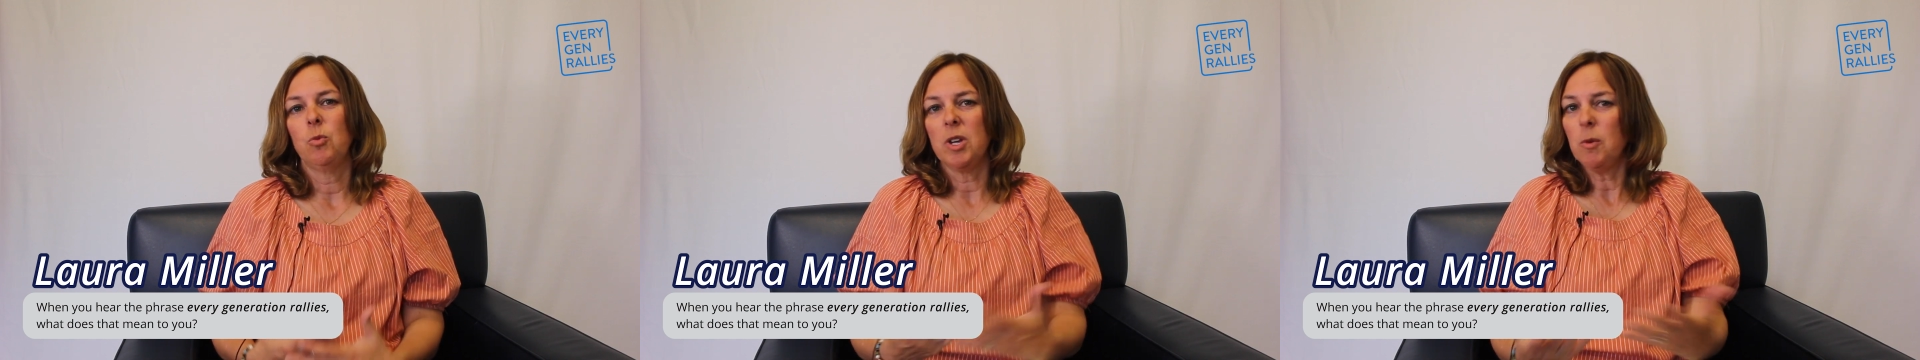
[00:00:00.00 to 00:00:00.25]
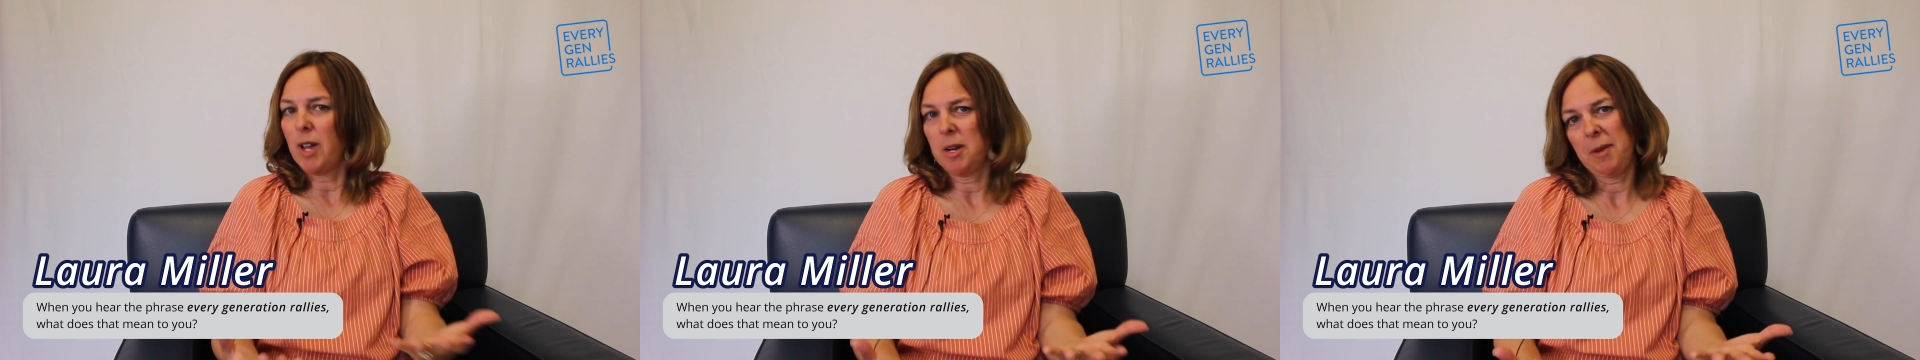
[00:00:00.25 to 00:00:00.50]

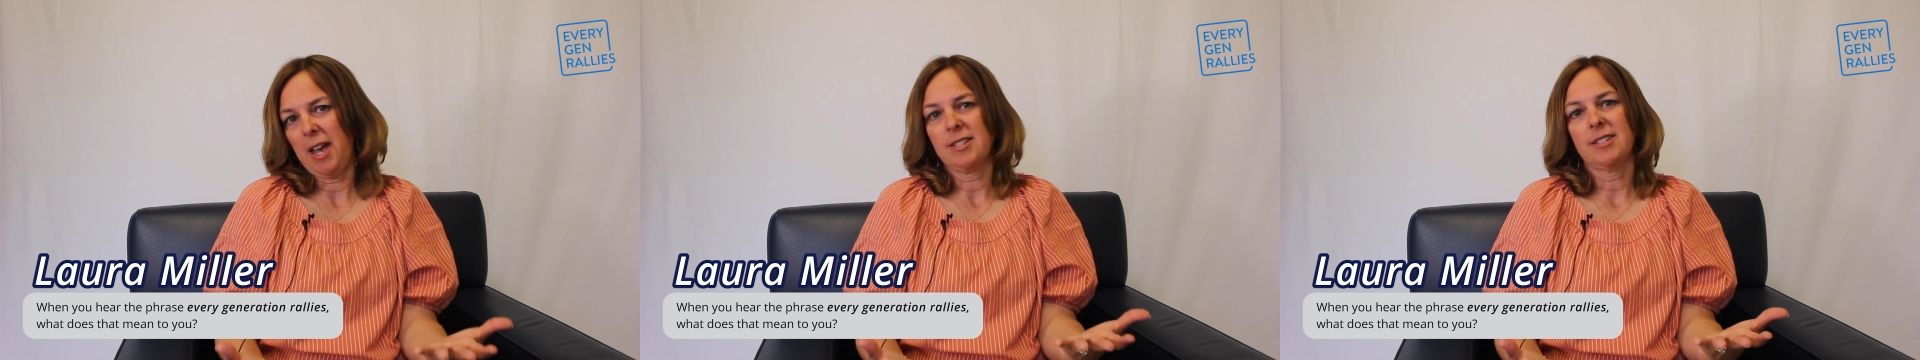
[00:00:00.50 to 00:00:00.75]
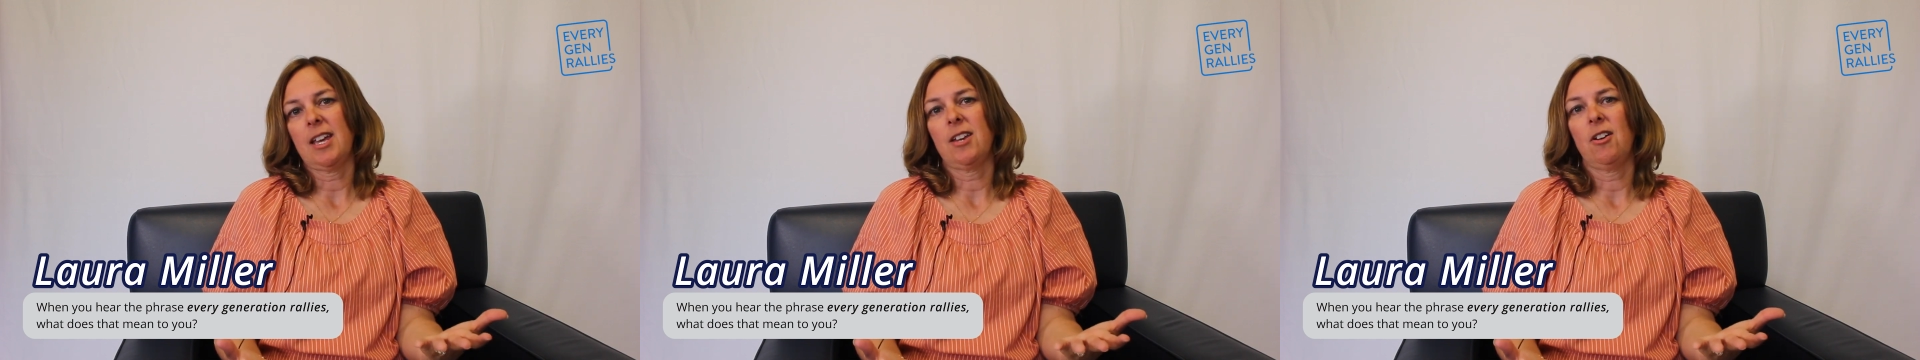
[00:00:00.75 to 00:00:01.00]
we want to
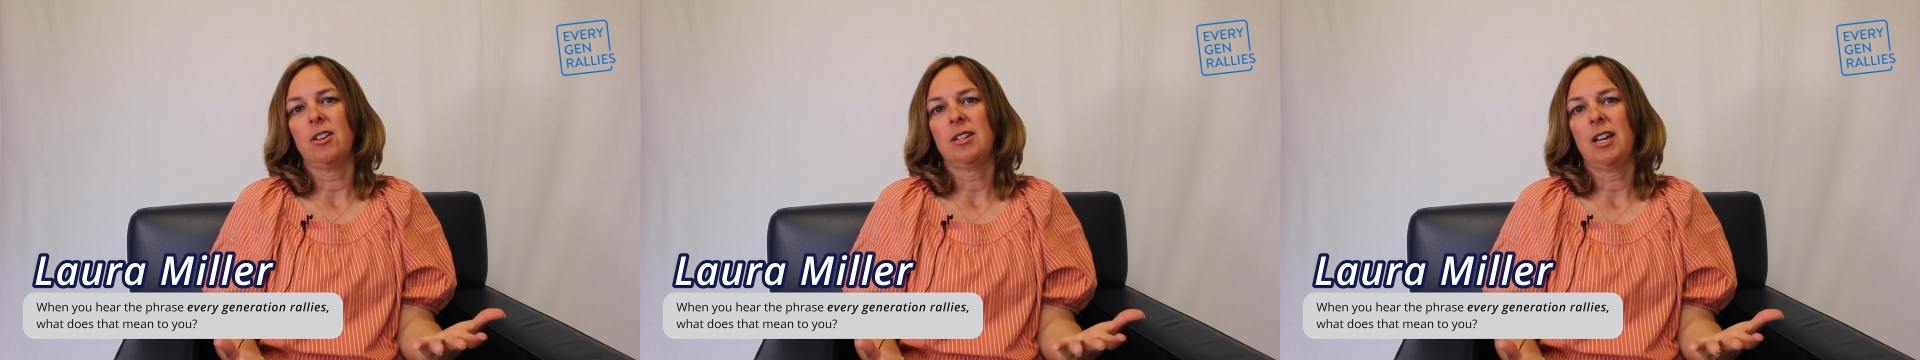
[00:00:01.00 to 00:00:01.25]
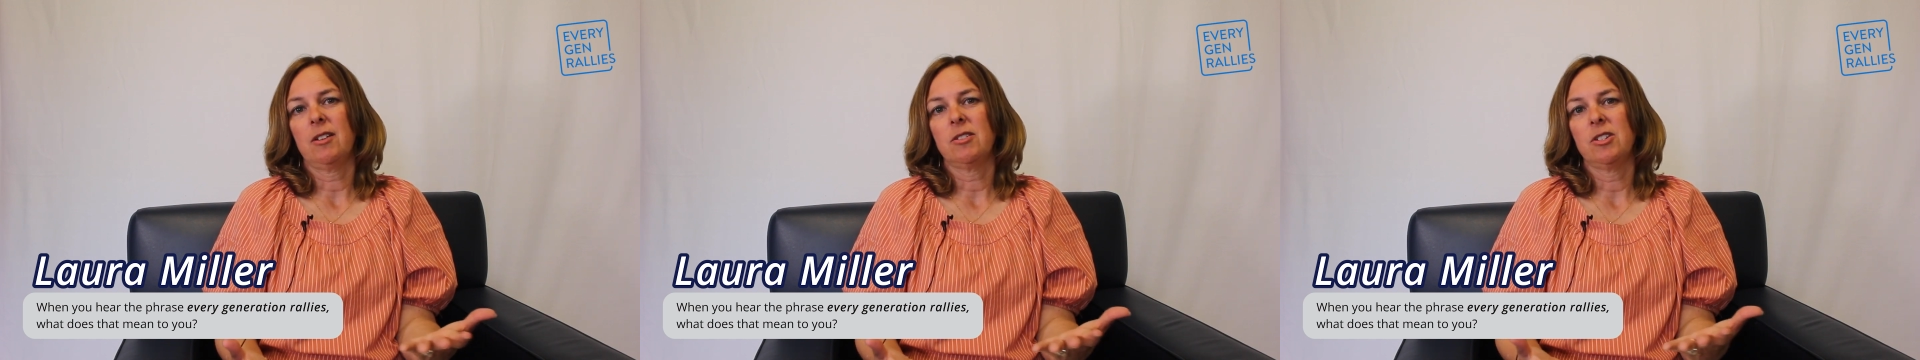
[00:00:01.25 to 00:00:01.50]
pass that
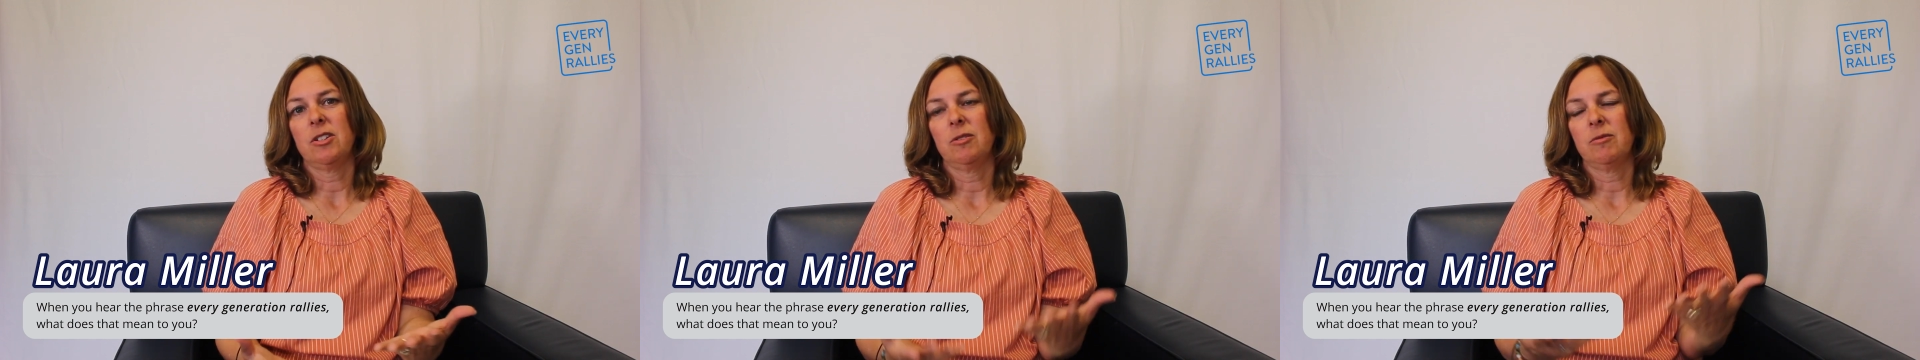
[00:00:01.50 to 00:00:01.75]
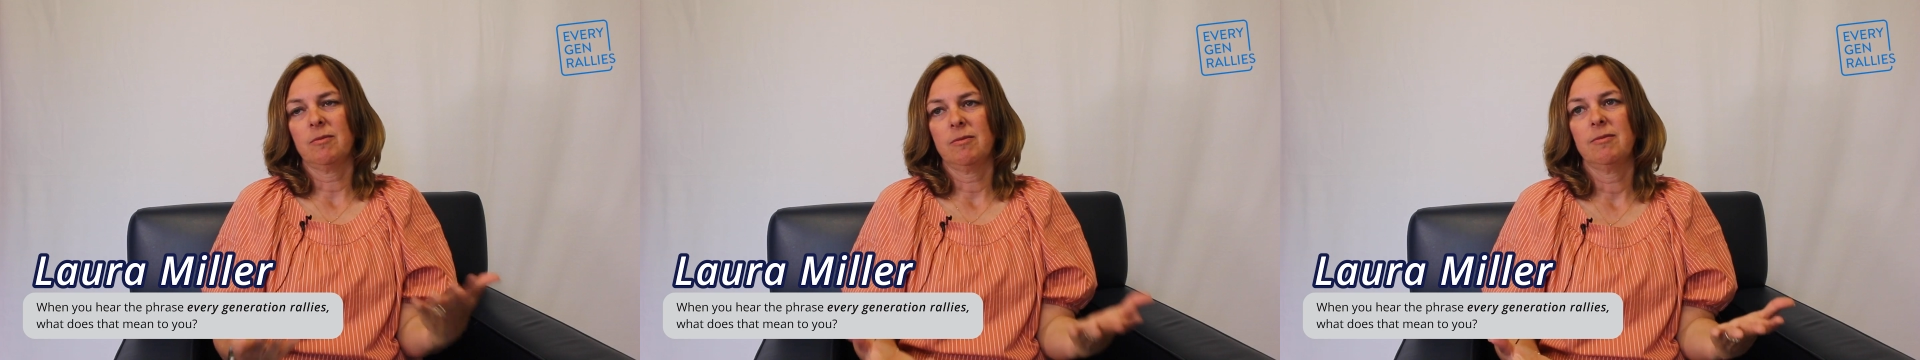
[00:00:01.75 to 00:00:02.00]
on now
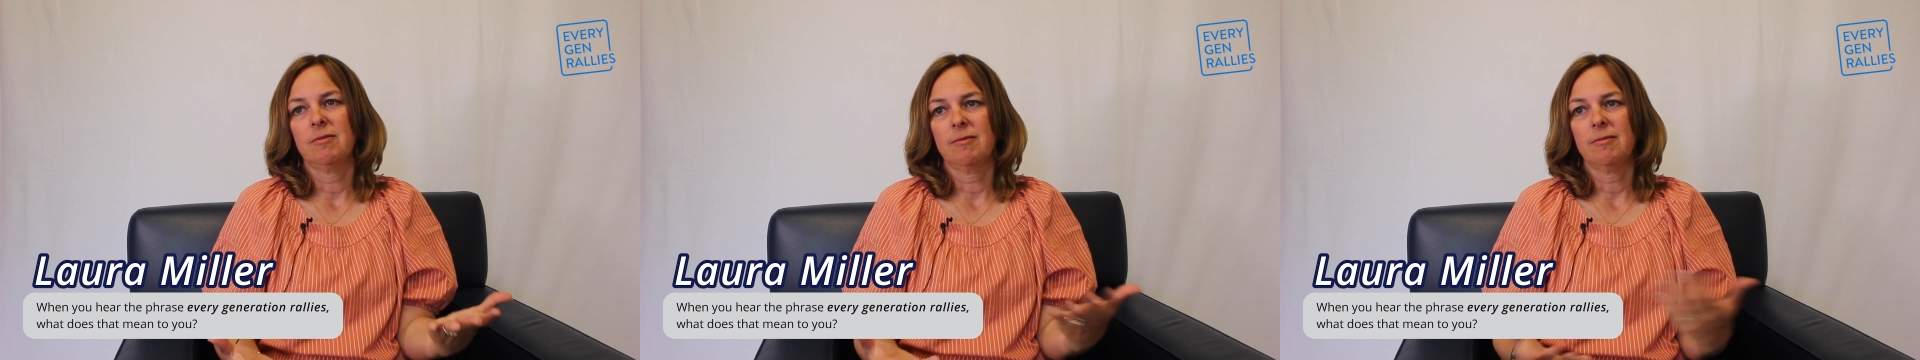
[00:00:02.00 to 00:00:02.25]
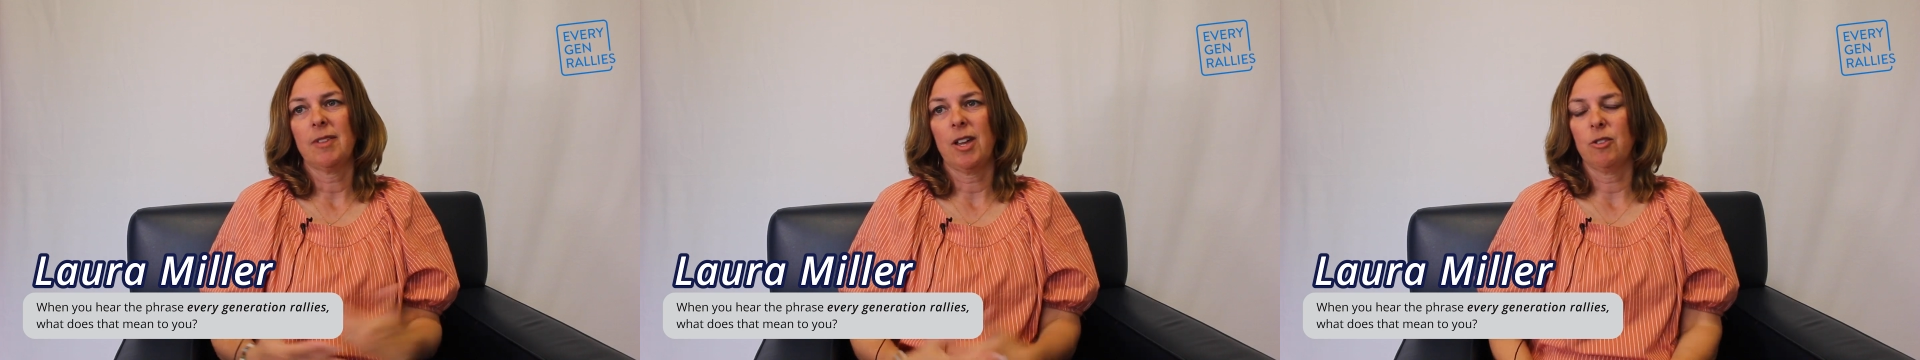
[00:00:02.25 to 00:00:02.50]
to
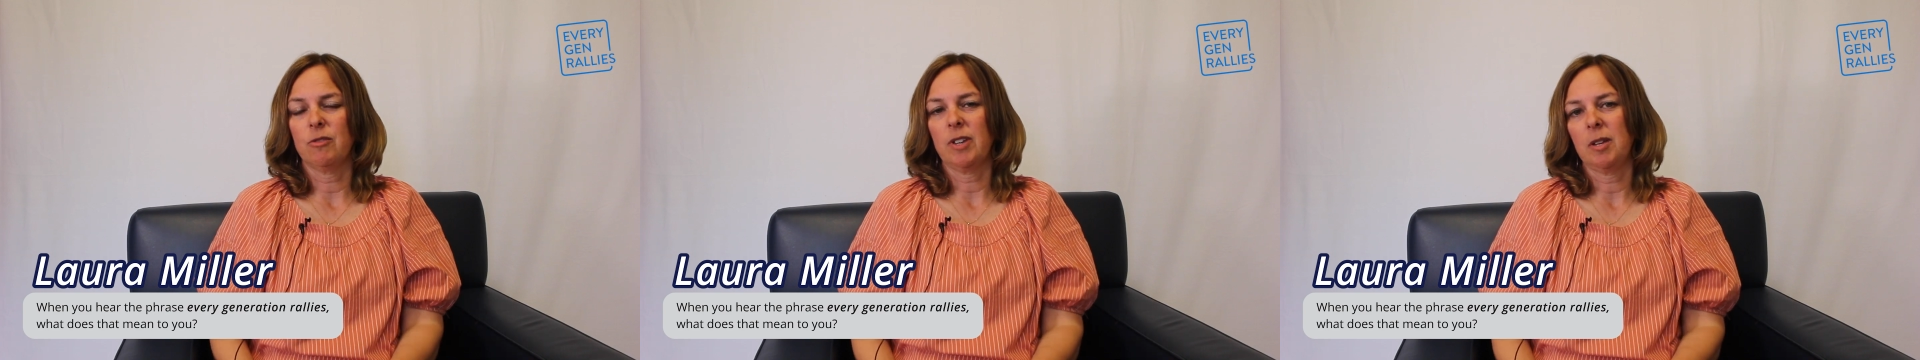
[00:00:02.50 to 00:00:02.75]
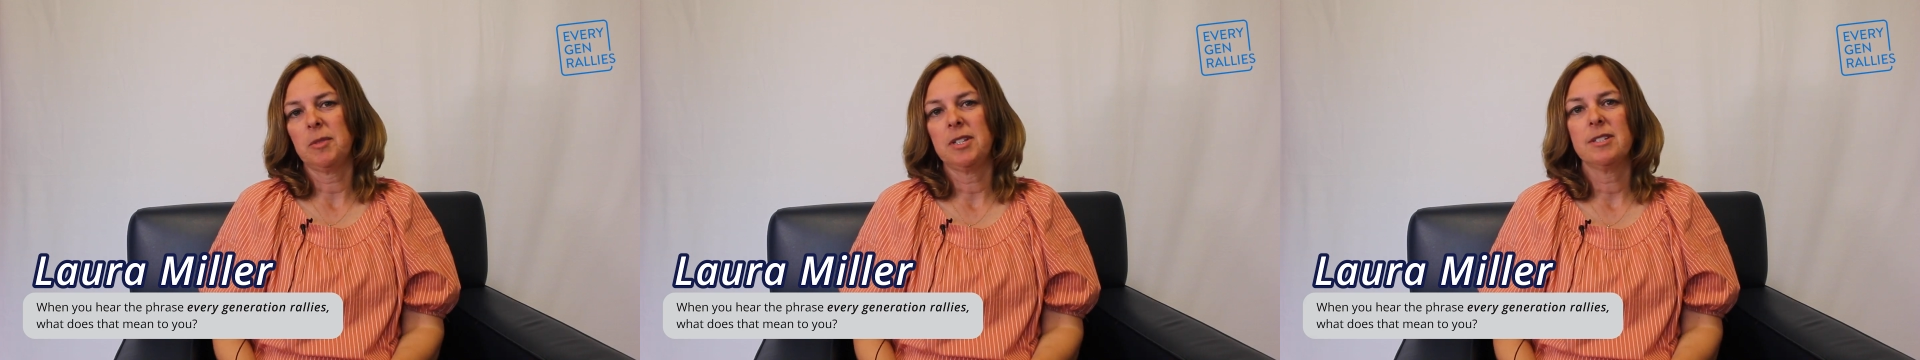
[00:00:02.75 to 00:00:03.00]
other
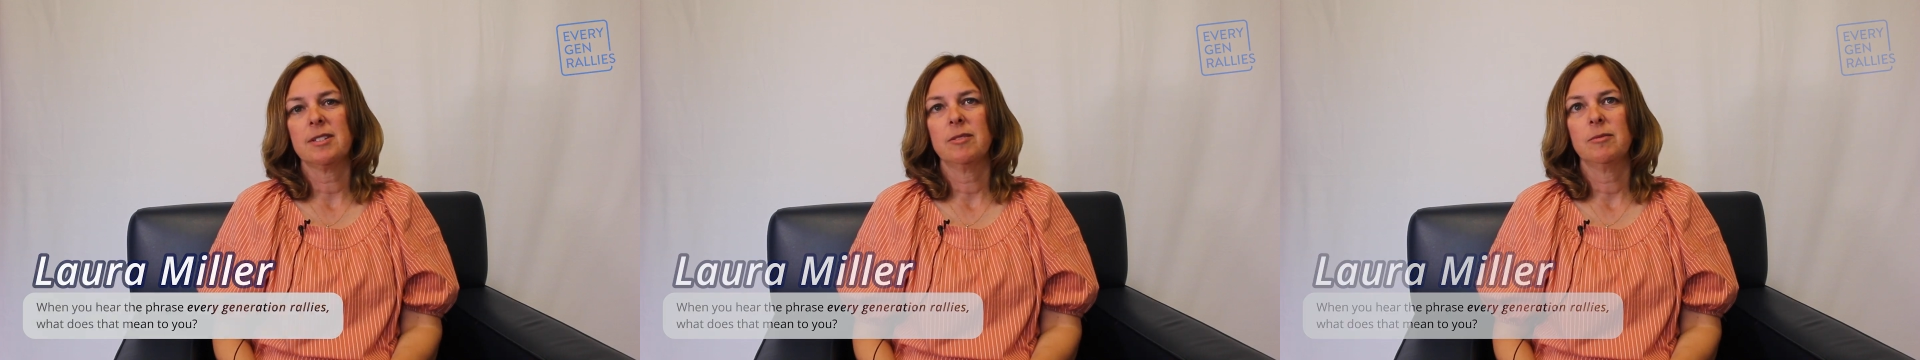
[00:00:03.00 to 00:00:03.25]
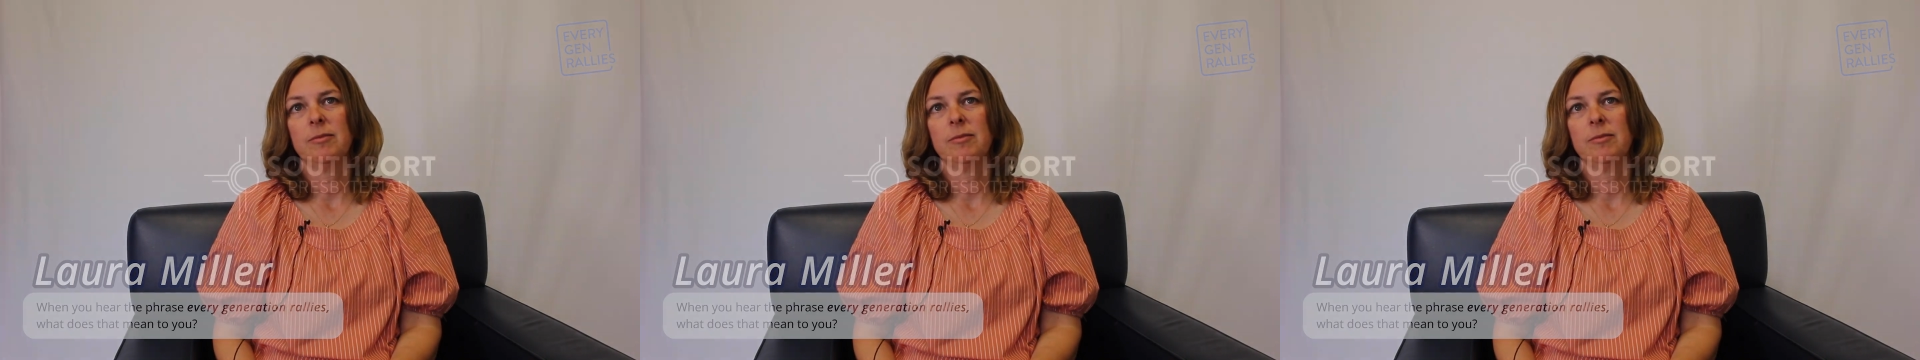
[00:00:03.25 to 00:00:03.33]
families.